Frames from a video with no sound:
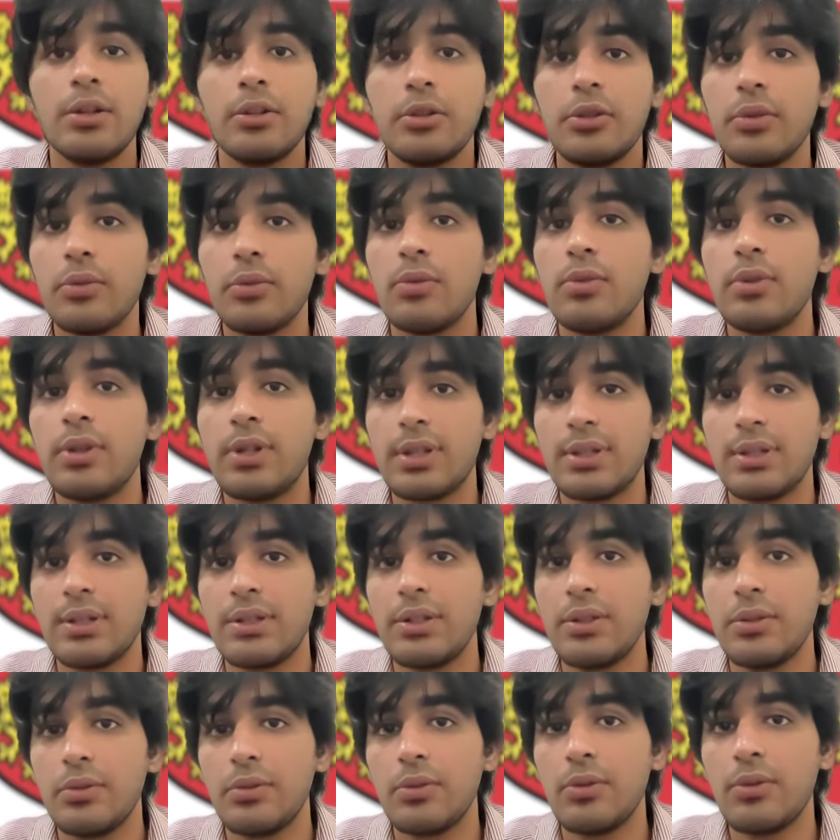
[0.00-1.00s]
Don't
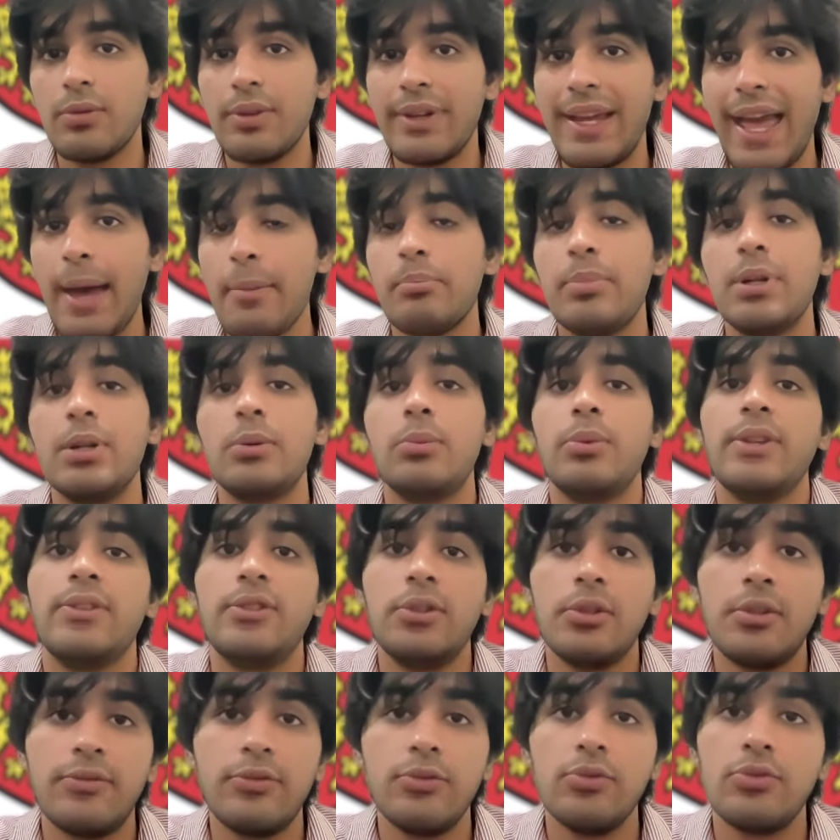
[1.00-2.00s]
gamble with
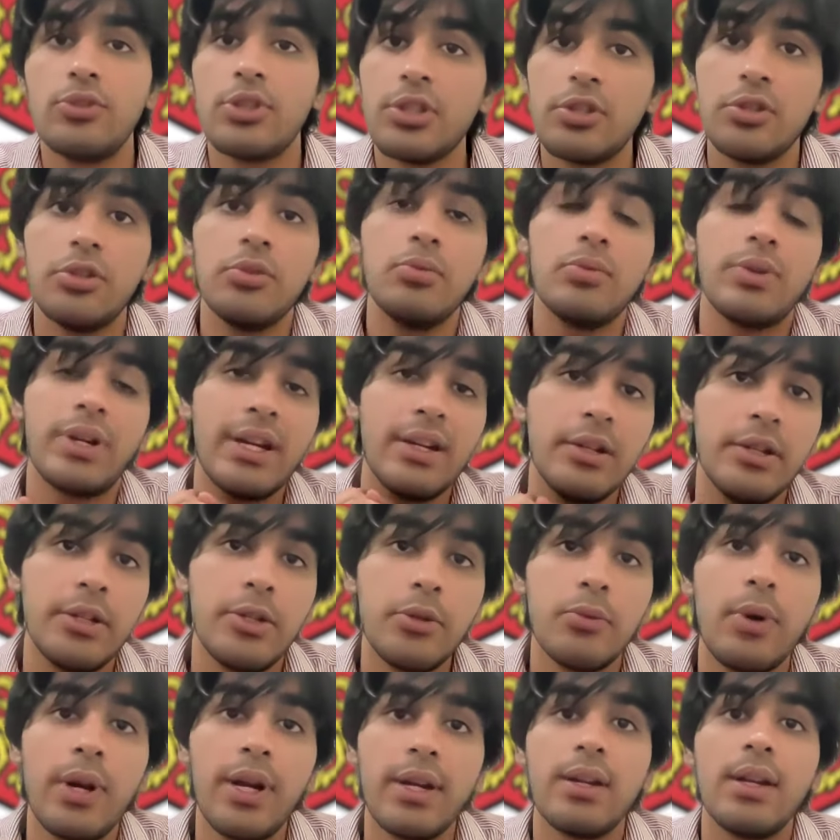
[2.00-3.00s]
your future. You can
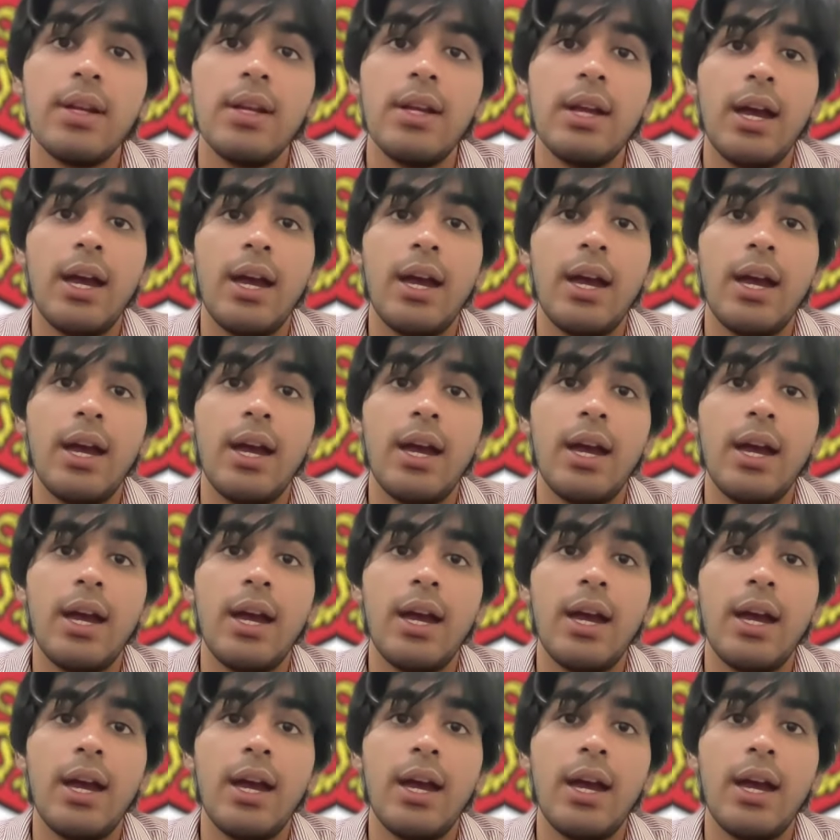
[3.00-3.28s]
do it.